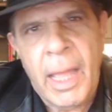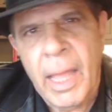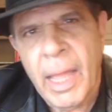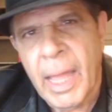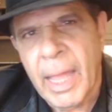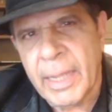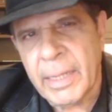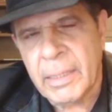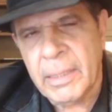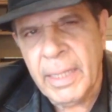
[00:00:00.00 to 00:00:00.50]

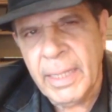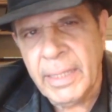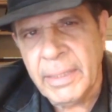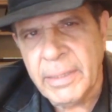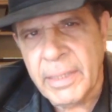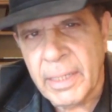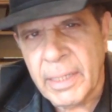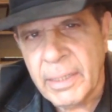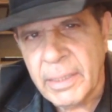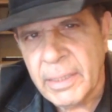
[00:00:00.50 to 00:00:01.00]
And
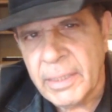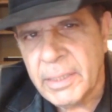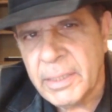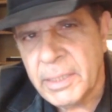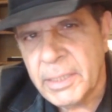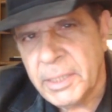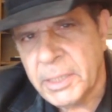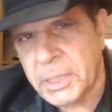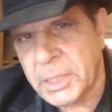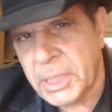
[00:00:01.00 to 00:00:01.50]
Glenda
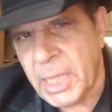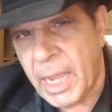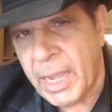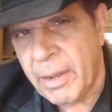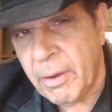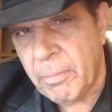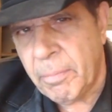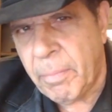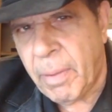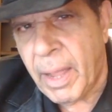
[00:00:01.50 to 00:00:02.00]
is
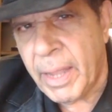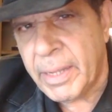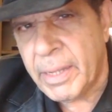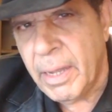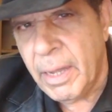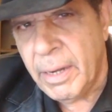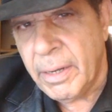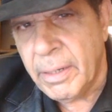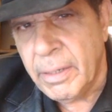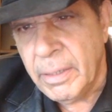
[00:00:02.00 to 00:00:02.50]
sired by
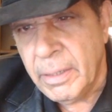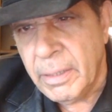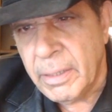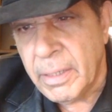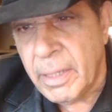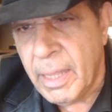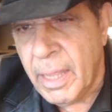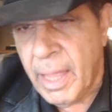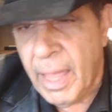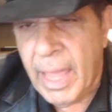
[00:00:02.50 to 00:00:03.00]
Gunner
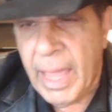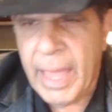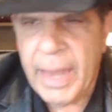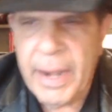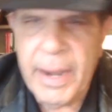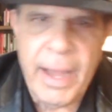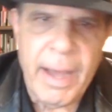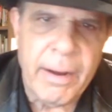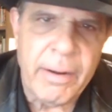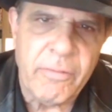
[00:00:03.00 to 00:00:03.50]
and
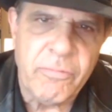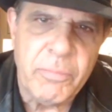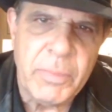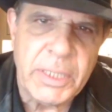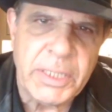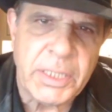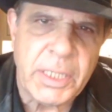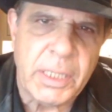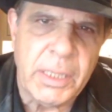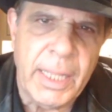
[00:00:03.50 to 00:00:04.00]
out of
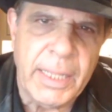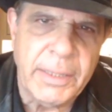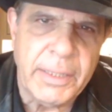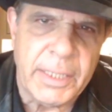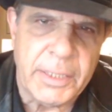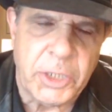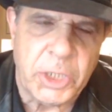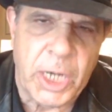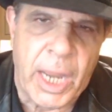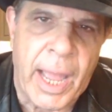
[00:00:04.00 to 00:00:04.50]
Miss Glenda
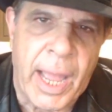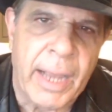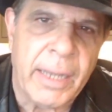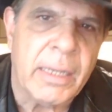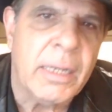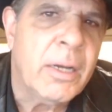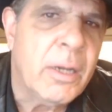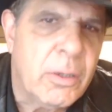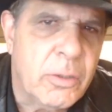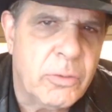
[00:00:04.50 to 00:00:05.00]
Jack,
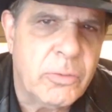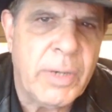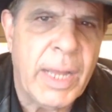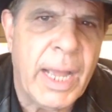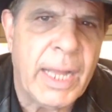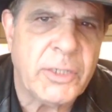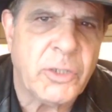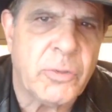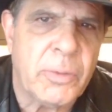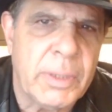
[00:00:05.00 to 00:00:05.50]
who
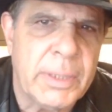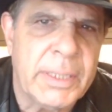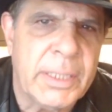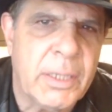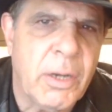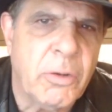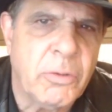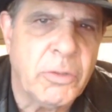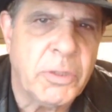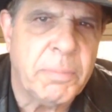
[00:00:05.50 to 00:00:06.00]
naturally
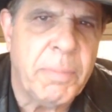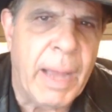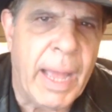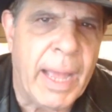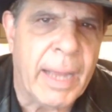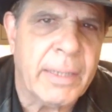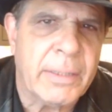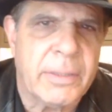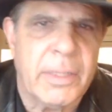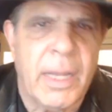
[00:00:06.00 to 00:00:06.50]
goes
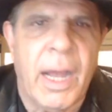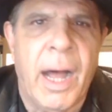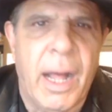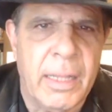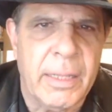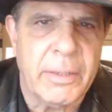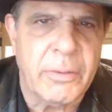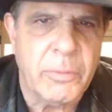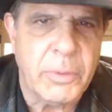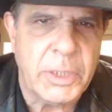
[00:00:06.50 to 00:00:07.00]
back to
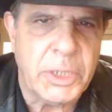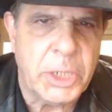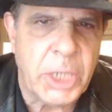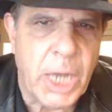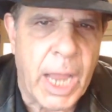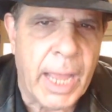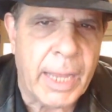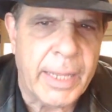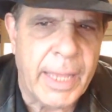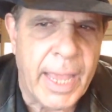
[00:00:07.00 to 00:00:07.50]
Hollywood
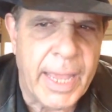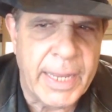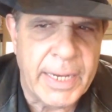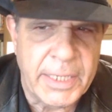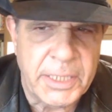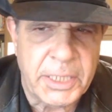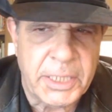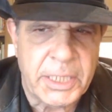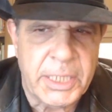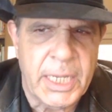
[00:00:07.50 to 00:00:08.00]
Jack
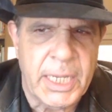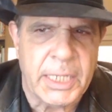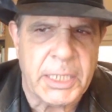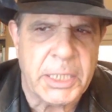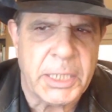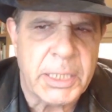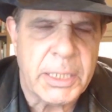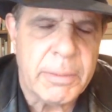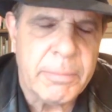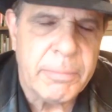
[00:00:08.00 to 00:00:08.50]

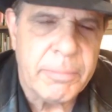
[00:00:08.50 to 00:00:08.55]
86.